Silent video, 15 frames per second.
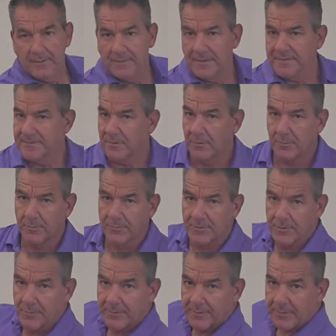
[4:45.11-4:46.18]
That's all we're
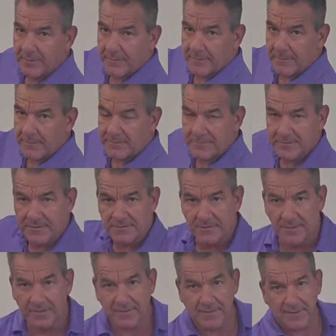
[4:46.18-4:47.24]
doing, just
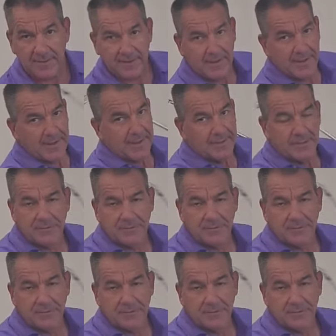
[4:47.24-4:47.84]
like that.